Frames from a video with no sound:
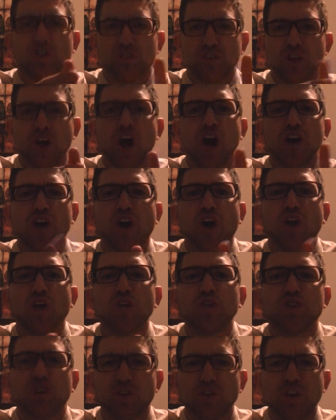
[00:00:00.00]
Carlos
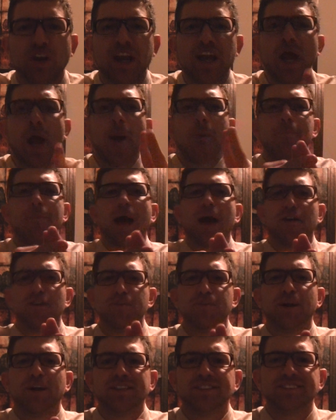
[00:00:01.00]
Correa, Byron
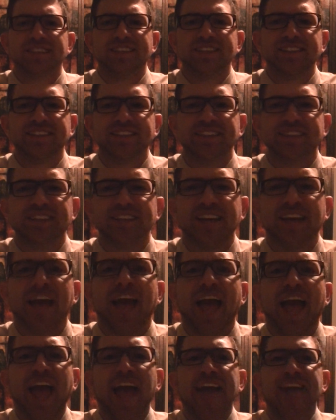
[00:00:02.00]
Buxton,
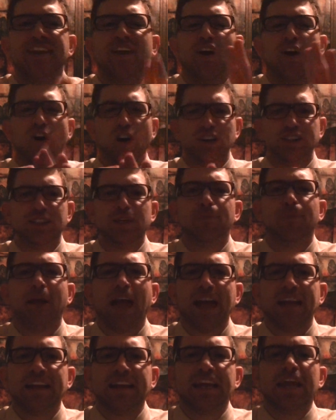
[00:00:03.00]
and Archie
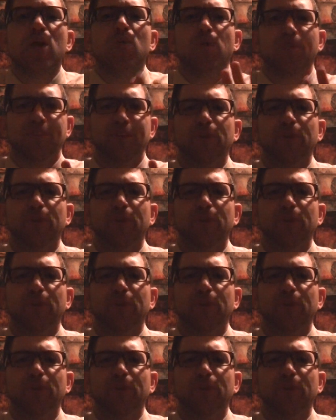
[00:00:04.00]
Bradley, when those